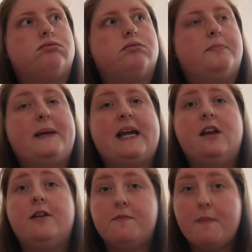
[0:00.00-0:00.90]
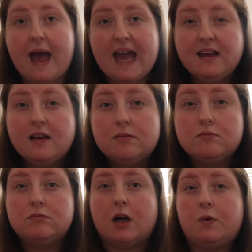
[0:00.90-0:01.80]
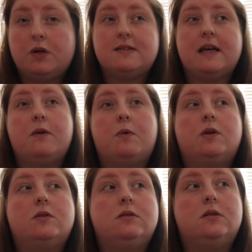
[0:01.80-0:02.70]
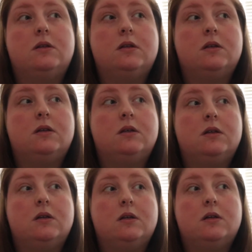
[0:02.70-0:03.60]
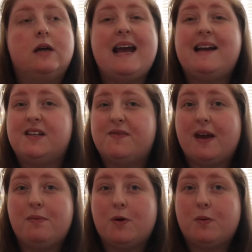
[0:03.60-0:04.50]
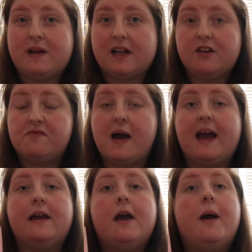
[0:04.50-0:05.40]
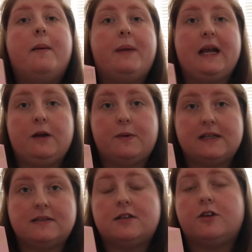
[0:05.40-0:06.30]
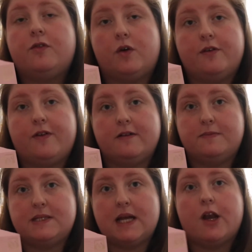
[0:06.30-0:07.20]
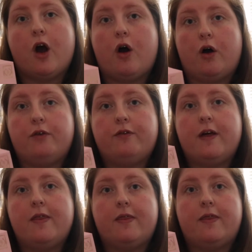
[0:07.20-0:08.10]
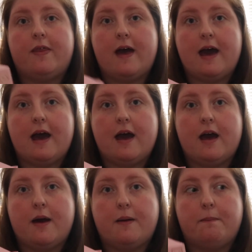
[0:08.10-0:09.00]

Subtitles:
Beginning of May, I want to say it was. End of April, beginning of May, Plouise did 45% off their